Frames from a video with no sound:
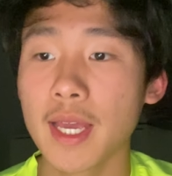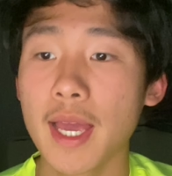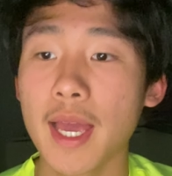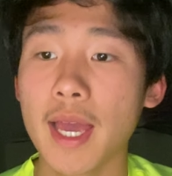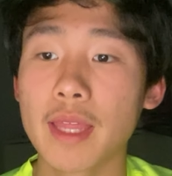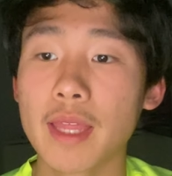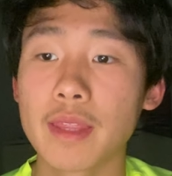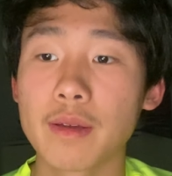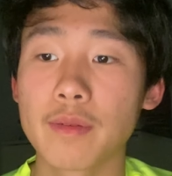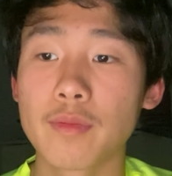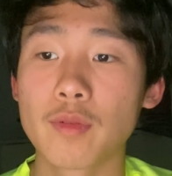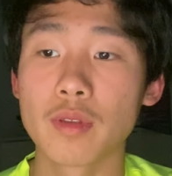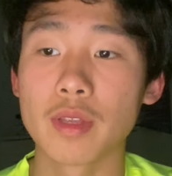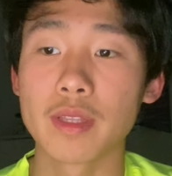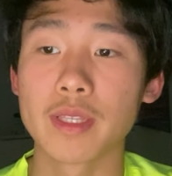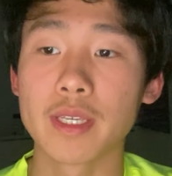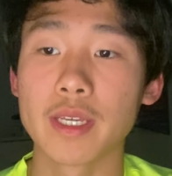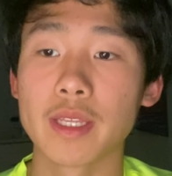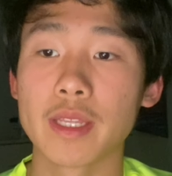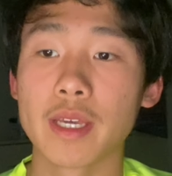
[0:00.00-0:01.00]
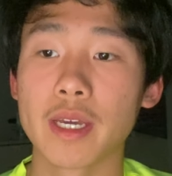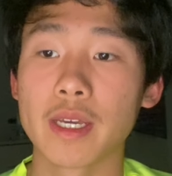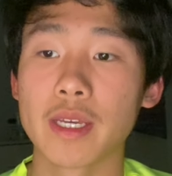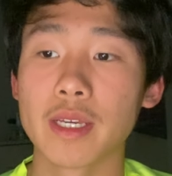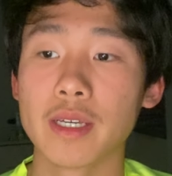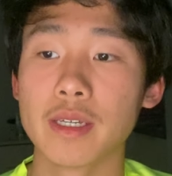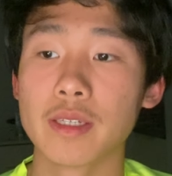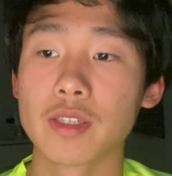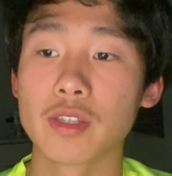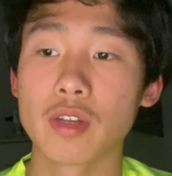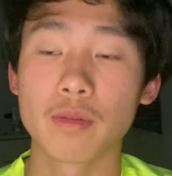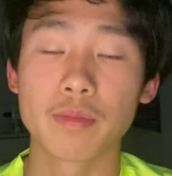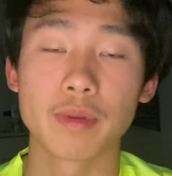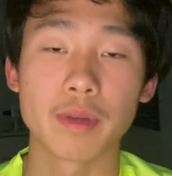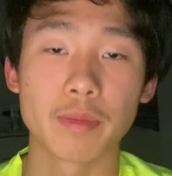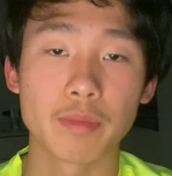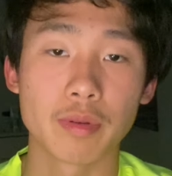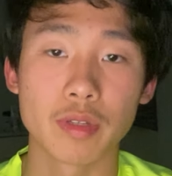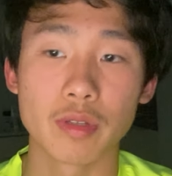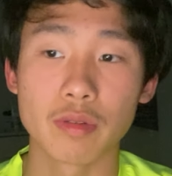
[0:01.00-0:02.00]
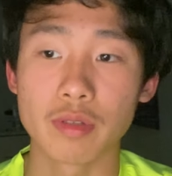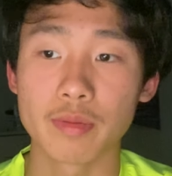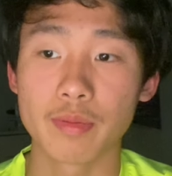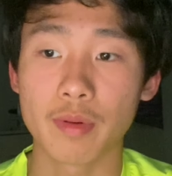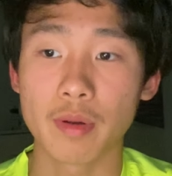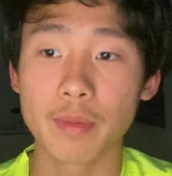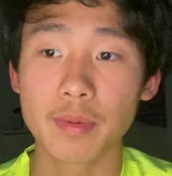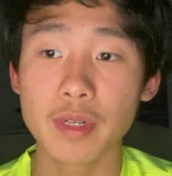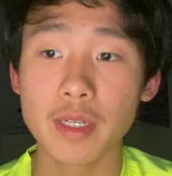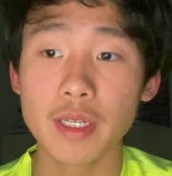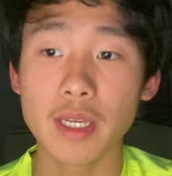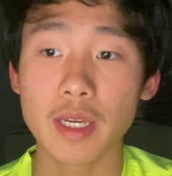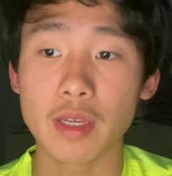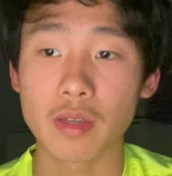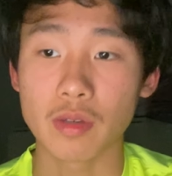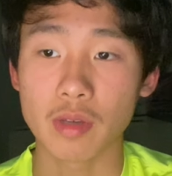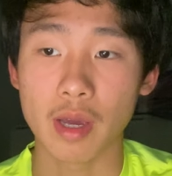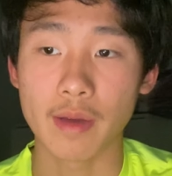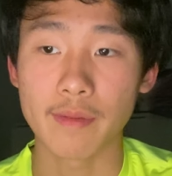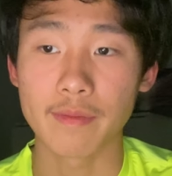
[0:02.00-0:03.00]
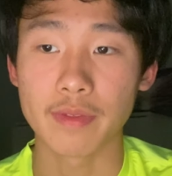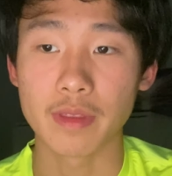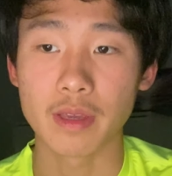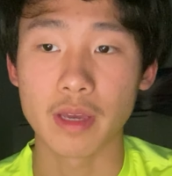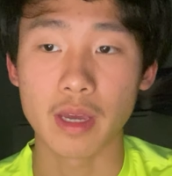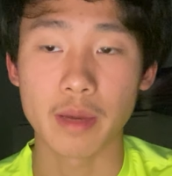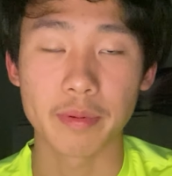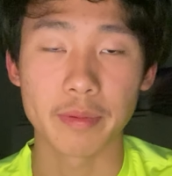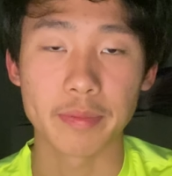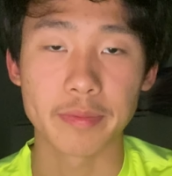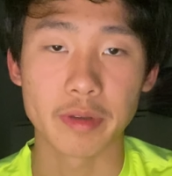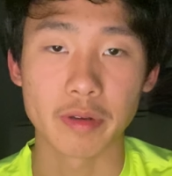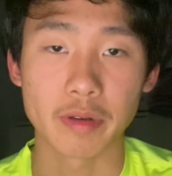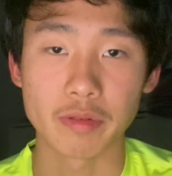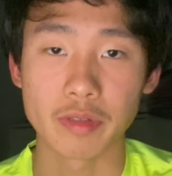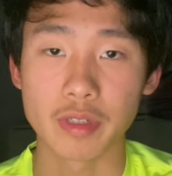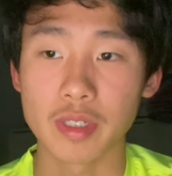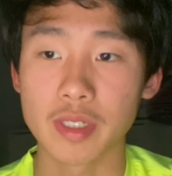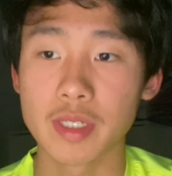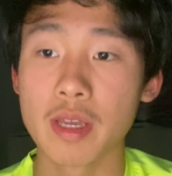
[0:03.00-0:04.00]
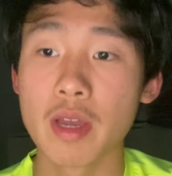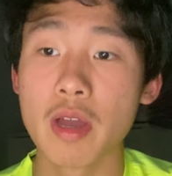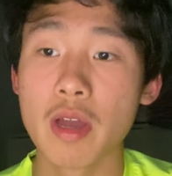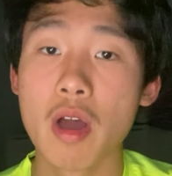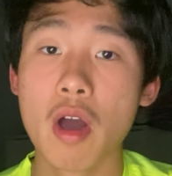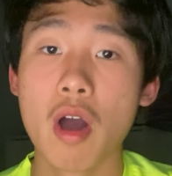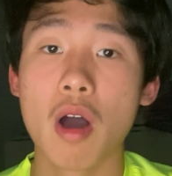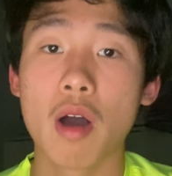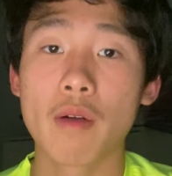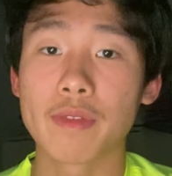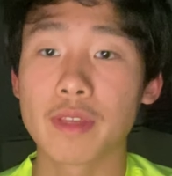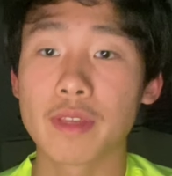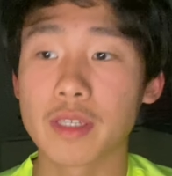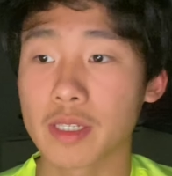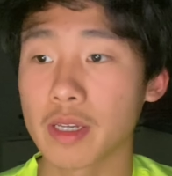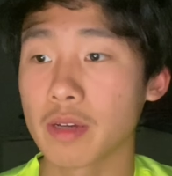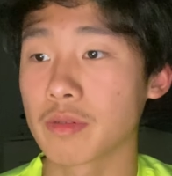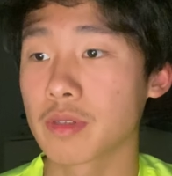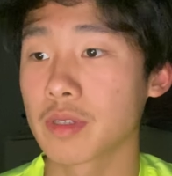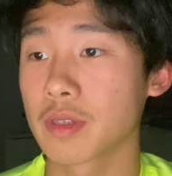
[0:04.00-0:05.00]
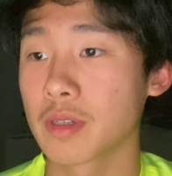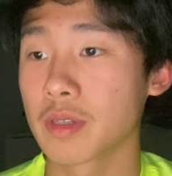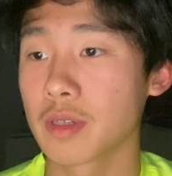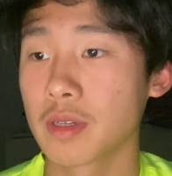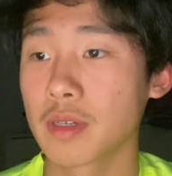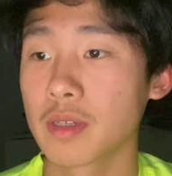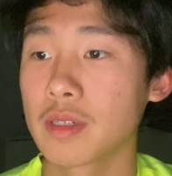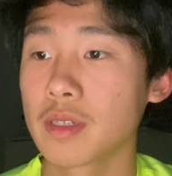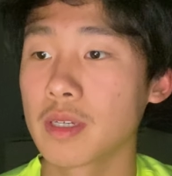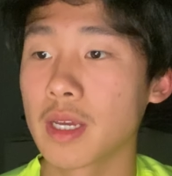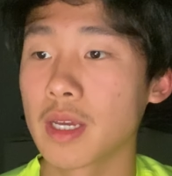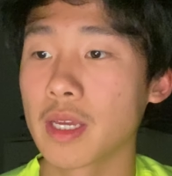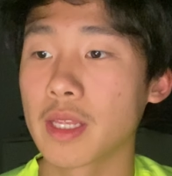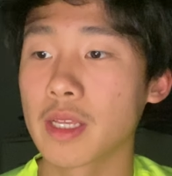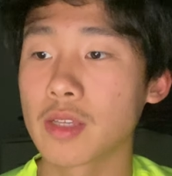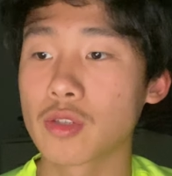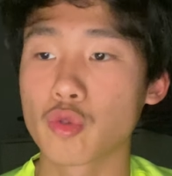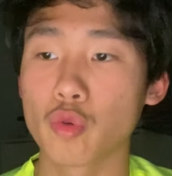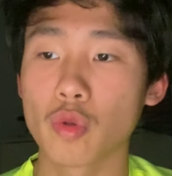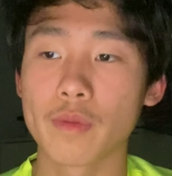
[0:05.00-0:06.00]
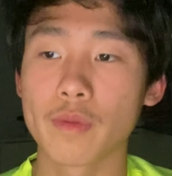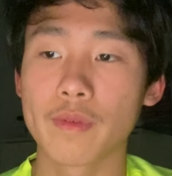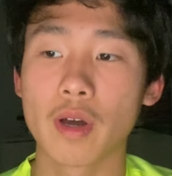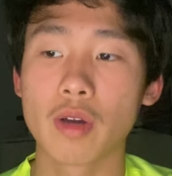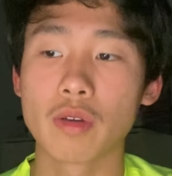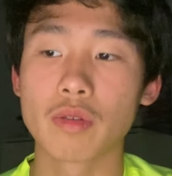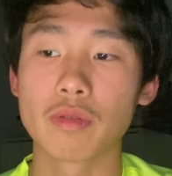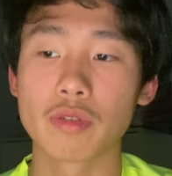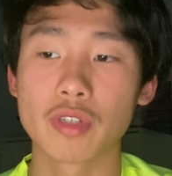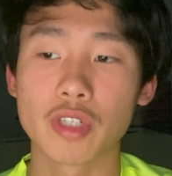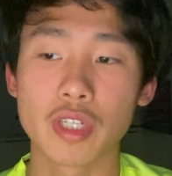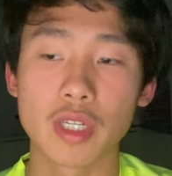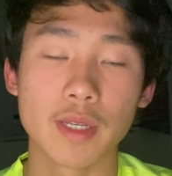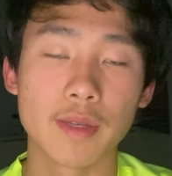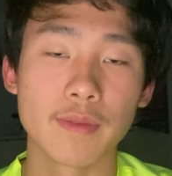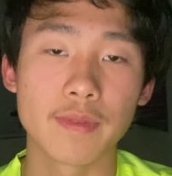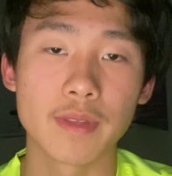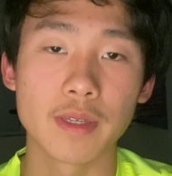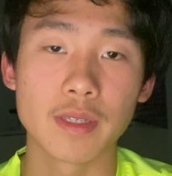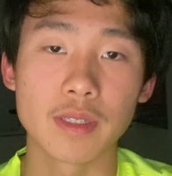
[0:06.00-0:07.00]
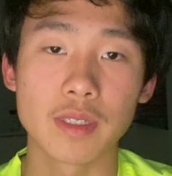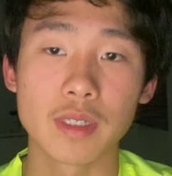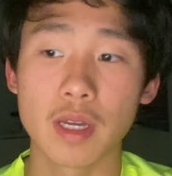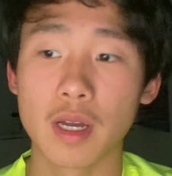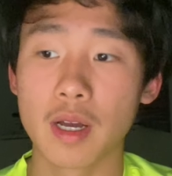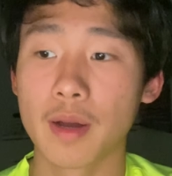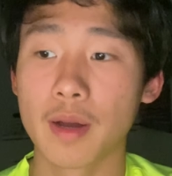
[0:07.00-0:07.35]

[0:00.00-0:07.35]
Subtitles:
And therefore the DNA is not being produced properly, and you have the apoptosis of the cells, and that's sort of how you achieve this